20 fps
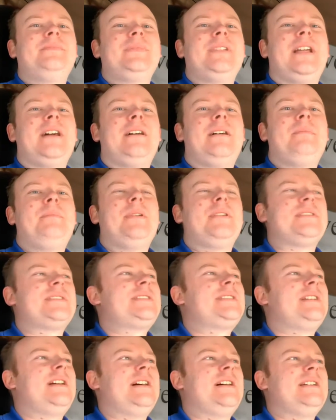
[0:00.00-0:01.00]
our
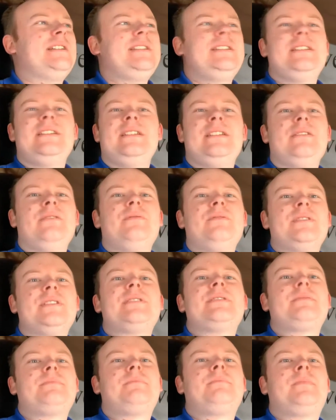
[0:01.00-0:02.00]
boss, he
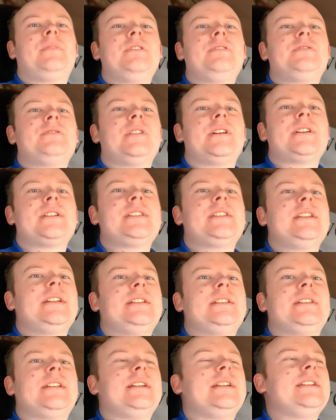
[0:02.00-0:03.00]
orders good trucks at the
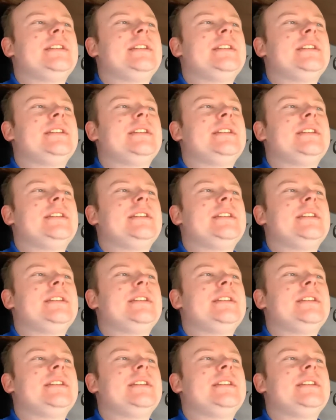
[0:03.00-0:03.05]
end there.